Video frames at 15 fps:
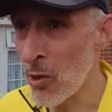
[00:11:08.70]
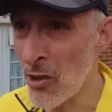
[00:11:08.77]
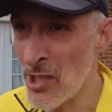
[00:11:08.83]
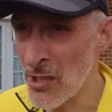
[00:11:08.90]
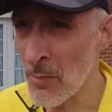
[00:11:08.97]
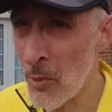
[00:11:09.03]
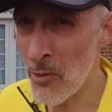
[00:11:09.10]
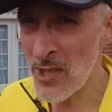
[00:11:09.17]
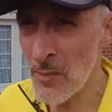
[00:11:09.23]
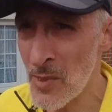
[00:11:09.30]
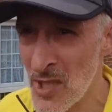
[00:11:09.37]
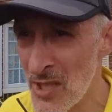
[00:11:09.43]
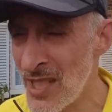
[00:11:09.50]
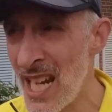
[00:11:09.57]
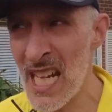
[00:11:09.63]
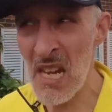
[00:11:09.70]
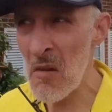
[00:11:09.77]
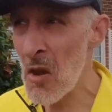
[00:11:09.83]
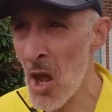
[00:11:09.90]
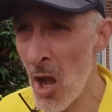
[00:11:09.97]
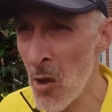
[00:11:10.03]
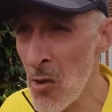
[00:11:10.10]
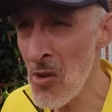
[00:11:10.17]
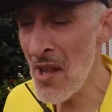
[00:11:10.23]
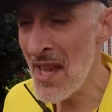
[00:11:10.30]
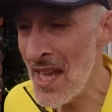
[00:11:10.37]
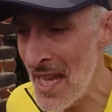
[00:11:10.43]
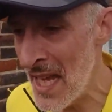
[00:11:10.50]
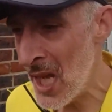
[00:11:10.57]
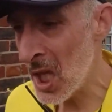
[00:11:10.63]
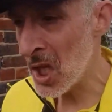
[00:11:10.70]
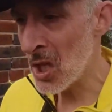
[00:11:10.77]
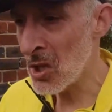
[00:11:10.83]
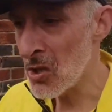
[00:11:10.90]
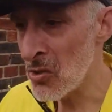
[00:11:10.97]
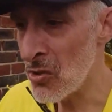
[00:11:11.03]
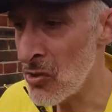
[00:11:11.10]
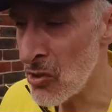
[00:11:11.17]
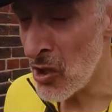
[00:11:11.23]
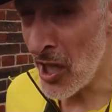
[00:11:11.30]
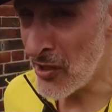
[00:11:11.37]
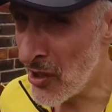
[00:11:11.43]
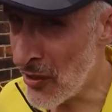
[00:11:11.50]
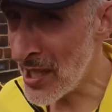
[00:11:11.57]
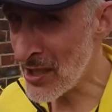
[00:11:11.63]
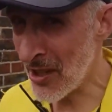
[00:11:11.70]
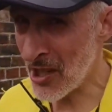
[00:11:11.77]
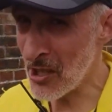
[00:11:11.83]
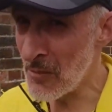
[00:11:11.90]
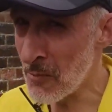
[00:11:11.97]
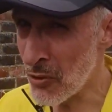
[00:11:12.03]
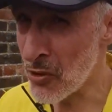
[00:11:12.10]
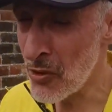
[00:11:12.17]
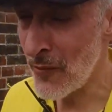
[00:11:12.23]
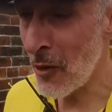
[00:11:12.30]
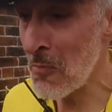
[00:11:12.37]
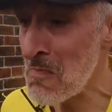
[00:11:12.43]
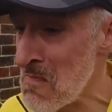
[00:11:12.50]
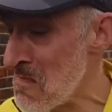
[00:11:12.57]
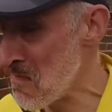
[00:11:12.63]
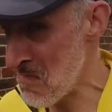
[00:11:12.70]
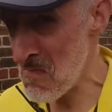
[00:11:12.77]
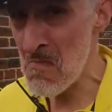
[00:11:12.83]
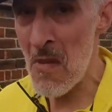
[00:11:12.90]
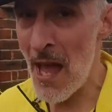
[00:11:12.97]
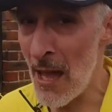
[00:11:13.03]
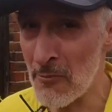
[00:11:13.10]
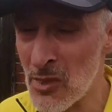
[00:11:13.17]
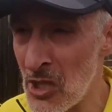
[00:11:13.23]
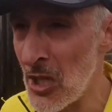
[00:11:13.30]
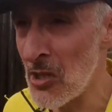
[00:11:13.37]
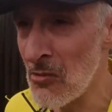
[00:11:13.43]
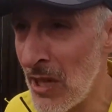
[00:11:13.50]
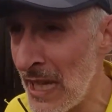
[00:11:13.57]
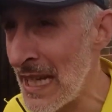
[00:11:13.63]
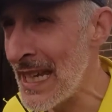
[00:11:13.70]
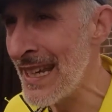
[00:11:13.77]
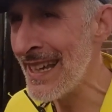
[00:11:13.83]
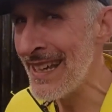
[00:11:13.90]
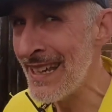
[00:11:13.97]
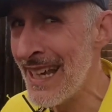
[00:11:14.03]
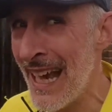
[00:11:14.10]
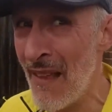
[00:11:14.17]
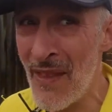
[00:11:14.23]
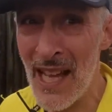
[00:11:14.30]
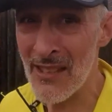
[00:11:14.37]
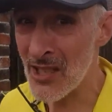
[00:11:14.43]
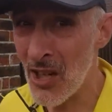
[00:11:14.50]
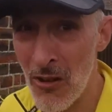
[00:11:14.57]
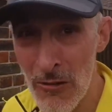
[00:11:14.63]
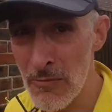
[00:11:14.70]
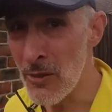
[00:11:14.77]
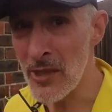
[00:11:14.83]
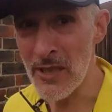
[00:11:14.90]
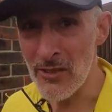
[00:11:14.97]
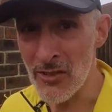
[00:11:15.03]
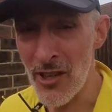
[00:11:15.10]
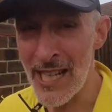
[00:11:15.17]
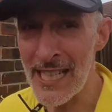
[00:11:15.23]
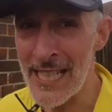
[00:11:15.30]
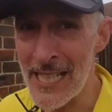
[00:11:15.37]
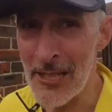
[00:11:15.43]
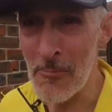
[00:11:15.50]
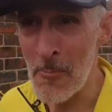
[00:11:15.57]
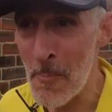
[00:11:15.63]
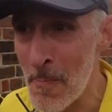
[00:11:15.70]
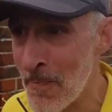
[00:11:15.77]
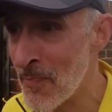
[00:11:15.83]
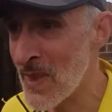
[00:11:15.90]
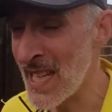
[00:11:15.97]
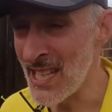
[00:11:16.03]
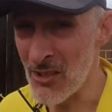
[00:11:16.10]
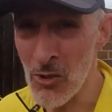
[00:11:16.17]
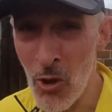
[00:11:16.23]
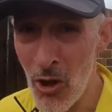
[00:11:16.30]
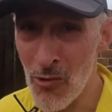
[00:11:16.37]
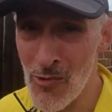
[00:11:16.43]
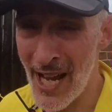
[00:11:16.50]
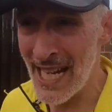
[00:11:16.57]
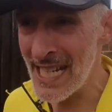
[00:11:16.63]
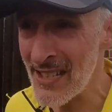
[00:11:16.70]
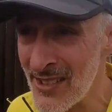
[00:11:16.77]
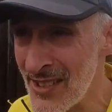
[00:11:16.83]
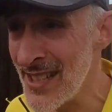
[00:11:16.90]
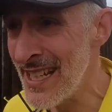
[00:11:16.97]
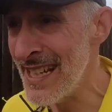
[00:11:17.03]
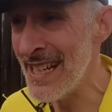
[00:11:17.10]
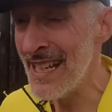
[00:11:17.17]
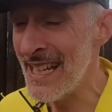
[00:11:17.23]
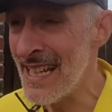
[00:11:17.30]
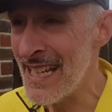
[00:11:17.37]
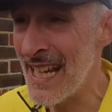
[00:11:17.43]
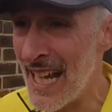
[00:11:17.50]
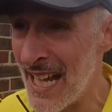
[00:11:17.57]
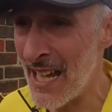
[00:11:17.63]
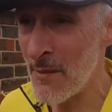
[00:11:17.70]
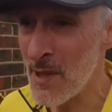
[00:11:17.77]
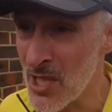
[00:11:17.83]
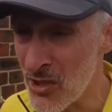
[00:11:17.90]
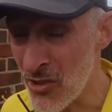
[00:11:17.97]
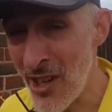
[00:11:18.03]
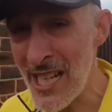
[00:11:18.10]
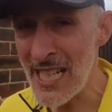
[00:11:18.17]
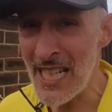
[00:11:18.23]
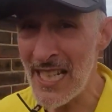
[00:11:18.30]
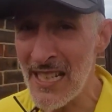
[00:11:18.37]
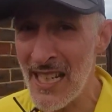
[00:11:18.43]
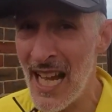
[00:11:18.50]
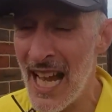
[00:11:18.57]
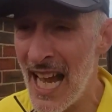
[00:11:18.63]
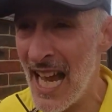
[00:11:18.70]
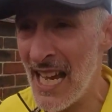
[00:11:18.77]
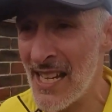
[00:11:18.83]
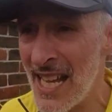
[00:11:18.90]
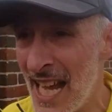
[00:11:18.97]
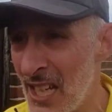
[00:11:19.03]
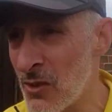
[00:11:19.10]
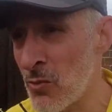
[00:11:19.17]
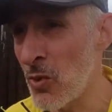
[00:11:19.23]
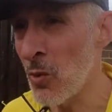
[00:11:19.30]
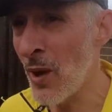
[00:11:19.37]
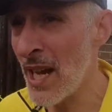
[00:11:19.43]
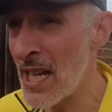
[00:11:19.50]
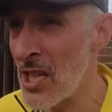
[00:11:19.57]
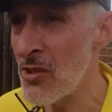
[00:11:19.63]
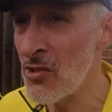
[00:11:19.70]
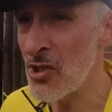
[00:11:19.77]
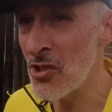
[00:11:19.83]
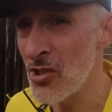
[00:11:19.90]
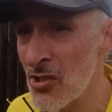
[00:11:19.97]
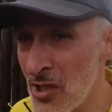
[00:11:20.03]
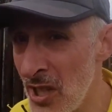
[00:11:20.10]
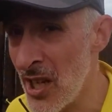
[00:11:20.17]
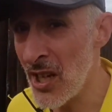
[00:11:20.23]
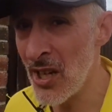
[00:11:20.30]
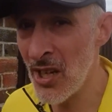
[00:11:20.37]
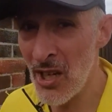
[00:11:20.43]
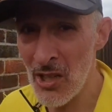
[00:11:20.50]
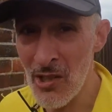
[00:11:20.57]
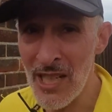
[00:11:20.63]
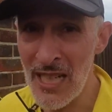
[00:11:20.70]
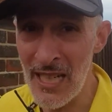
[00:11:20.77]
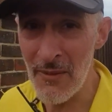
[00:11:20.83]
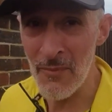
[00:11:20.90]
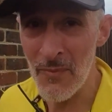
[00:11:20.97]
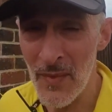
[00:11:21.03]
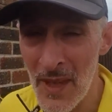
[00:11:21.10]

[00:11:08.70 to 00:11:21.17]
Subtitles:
Was I disappointed with today? No. Is there things I could improve on? Absolutely. And that's the whole point of training. It's not a race, it's training. And that's the way you should look at it.